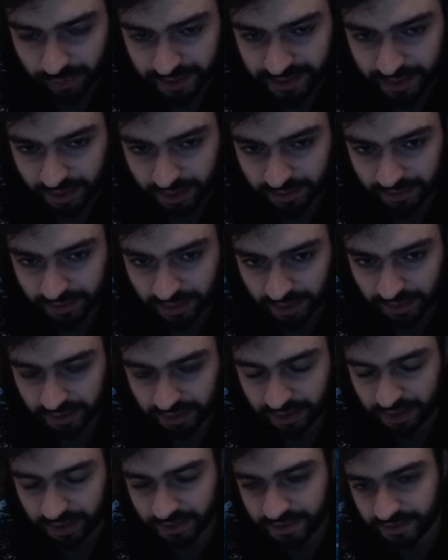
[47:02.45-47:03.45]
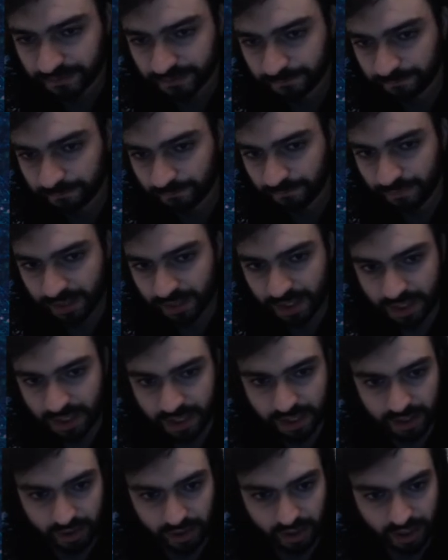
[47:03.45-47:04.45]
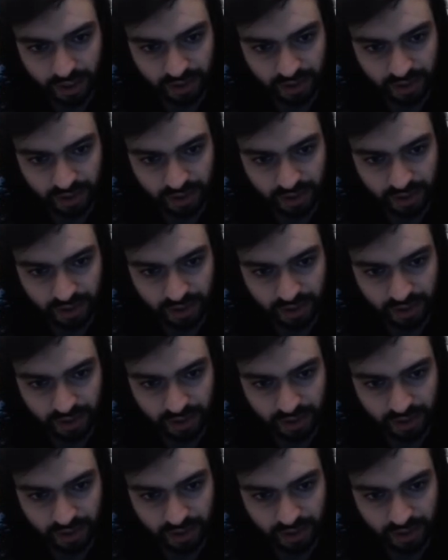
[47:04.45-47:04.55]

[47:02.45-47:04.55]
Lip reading: idea at least. Yeah,